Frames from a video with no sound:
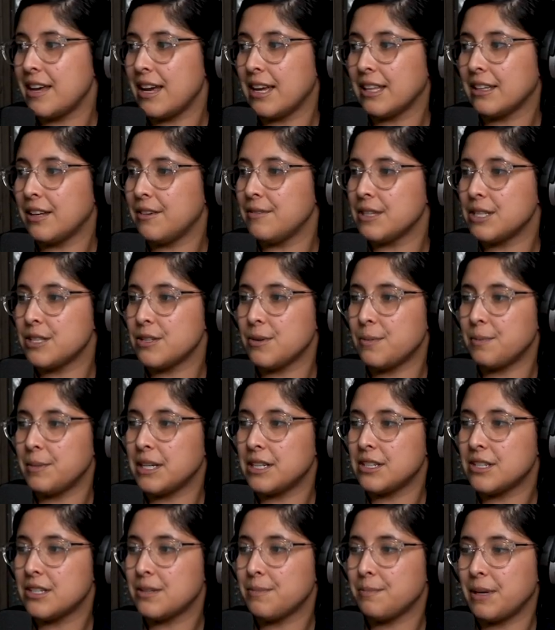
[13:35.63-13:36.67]
I love it so
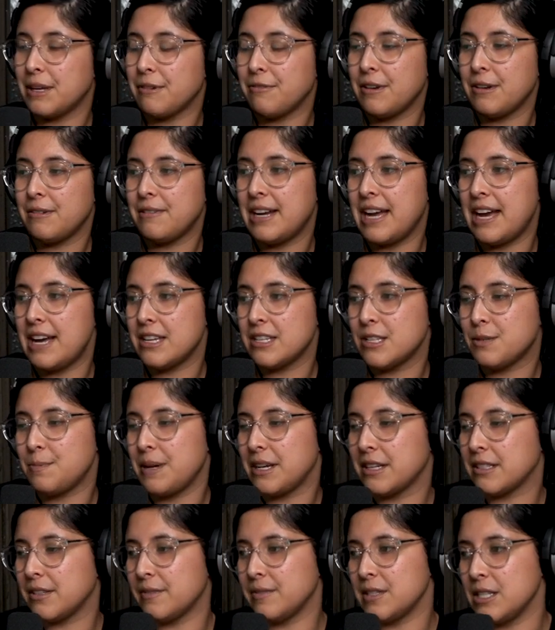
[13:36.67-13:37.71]
much. My favorite
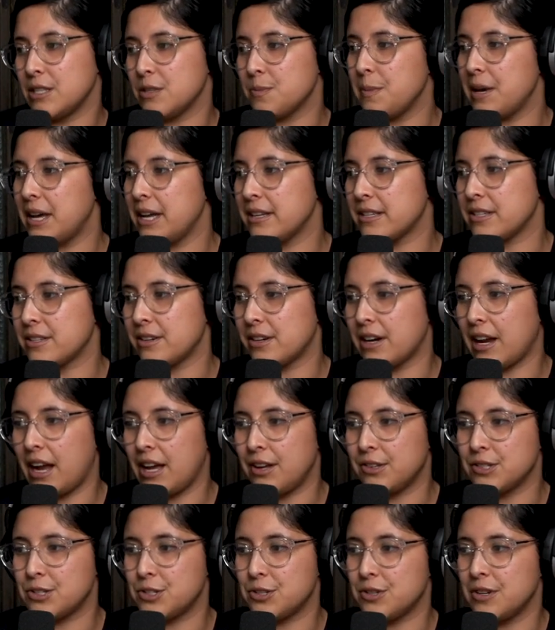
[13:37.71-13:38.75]
aspect of these masks are
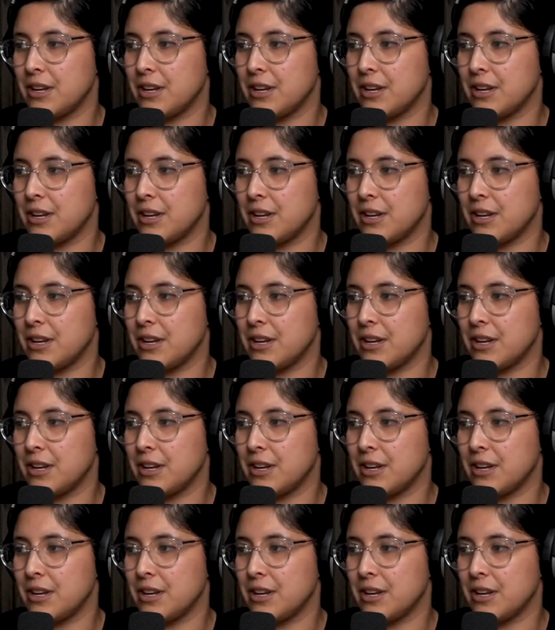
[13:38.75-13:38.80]
how